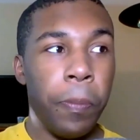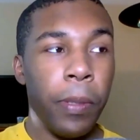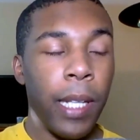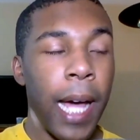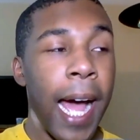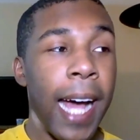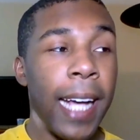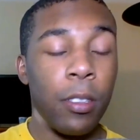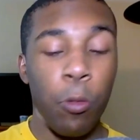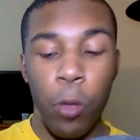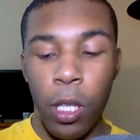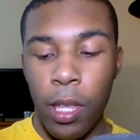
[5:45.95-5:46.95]

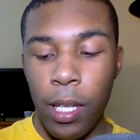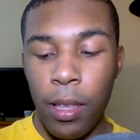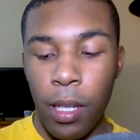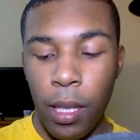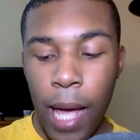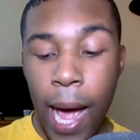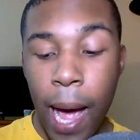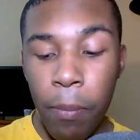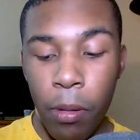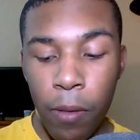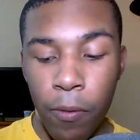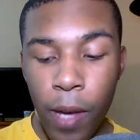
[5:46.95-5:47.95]
blast within the
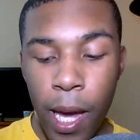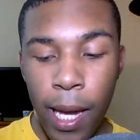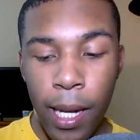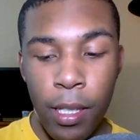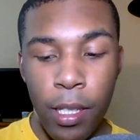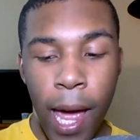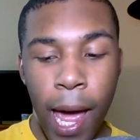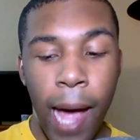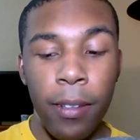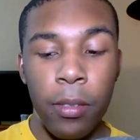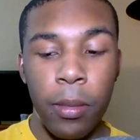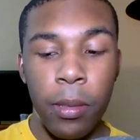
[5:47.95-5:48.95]
labyrinth and it
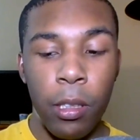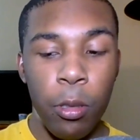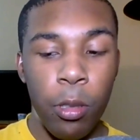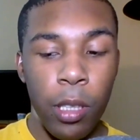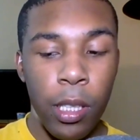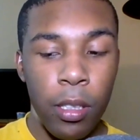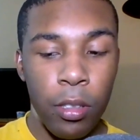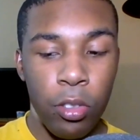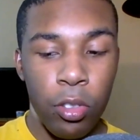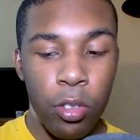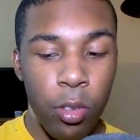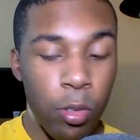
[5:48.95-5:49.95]
absolutely
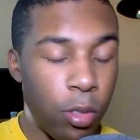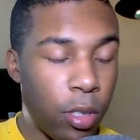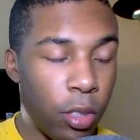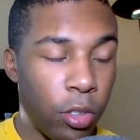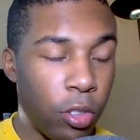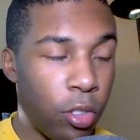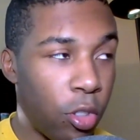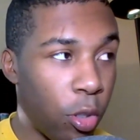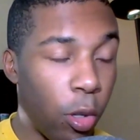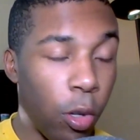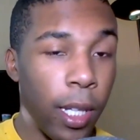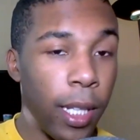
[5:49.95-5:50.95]

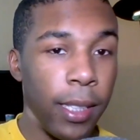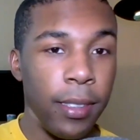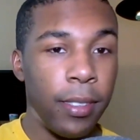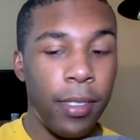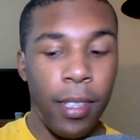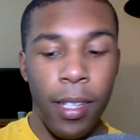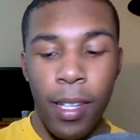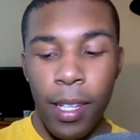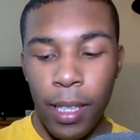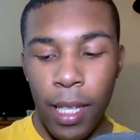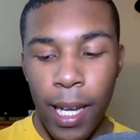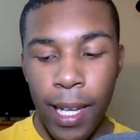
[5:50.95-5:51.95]
destroys
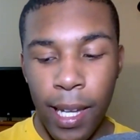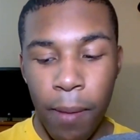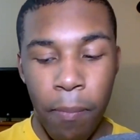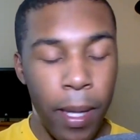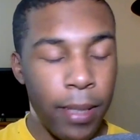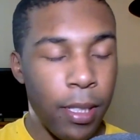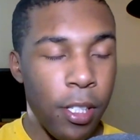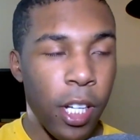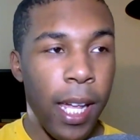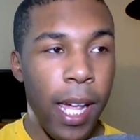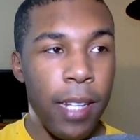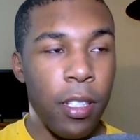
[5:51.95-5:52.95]
like it makes a
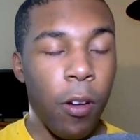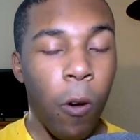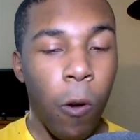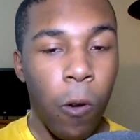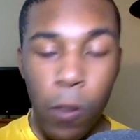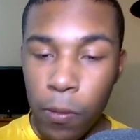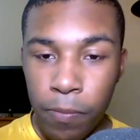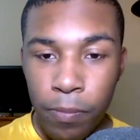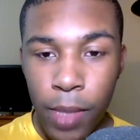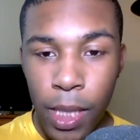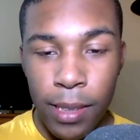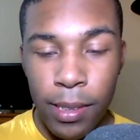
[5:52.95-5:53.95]
gigantic hole
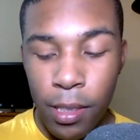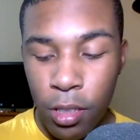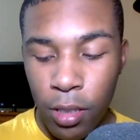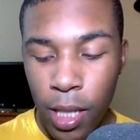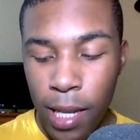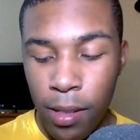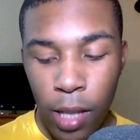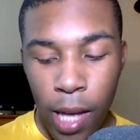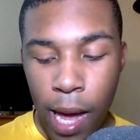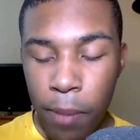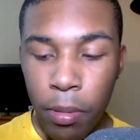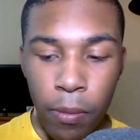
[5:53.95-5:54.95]
essentially in the
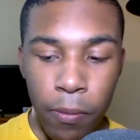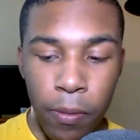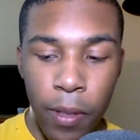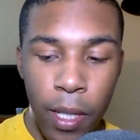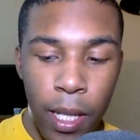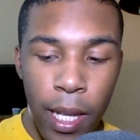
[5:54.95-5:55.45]
labyrinth